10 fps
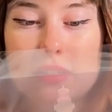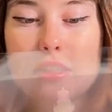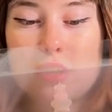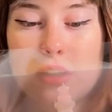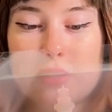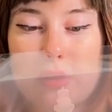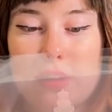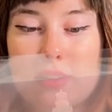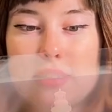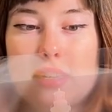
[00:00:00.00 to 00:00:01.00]
of the
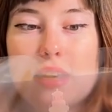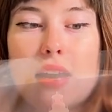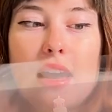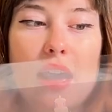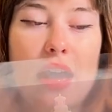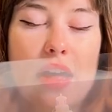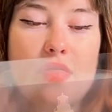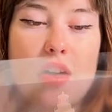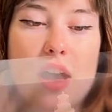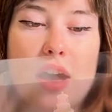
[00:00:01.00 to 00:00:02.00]
transparency
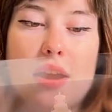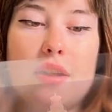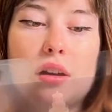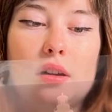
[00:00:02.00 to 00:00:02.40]
and then